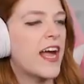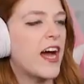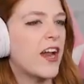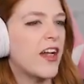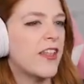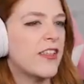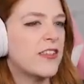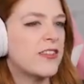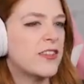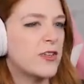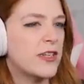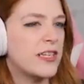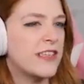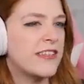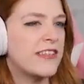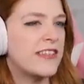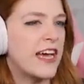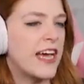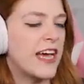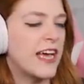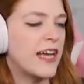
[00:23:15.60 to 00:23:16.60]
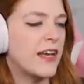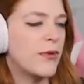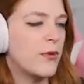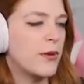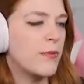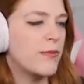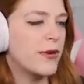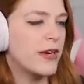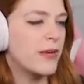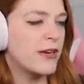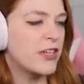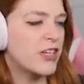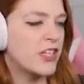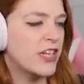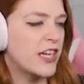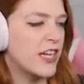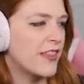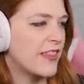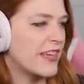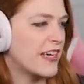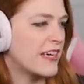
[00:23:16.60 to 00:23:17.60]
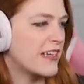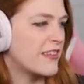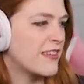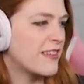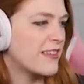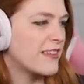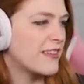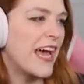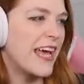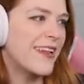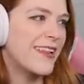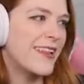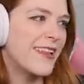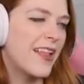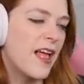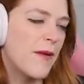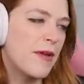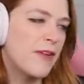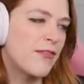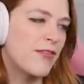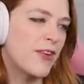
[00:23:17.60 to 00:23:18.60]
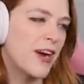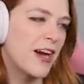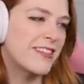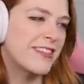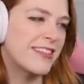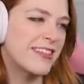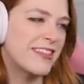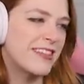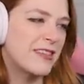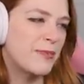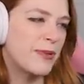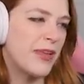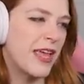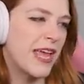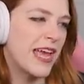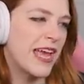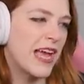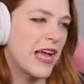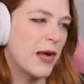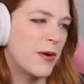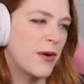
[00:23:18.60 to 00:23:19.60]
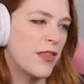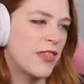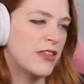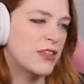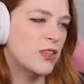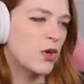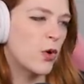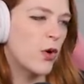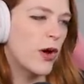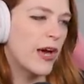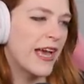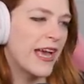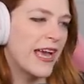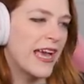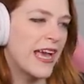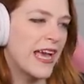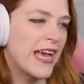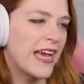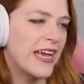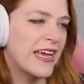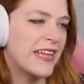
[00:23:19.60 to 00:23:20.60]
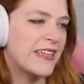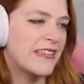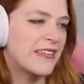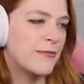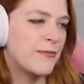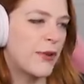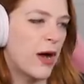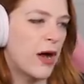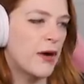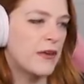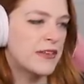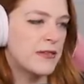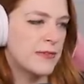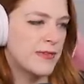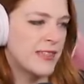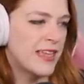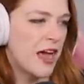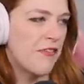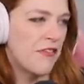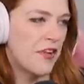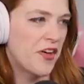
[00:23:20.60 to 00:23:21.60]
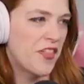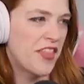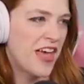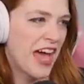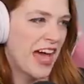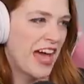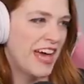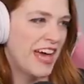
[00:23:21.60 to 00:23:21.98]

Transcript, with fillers: I got all the stories done. We pretty much nailed this. And Clement Frost is playing with a toy and bonked himself on the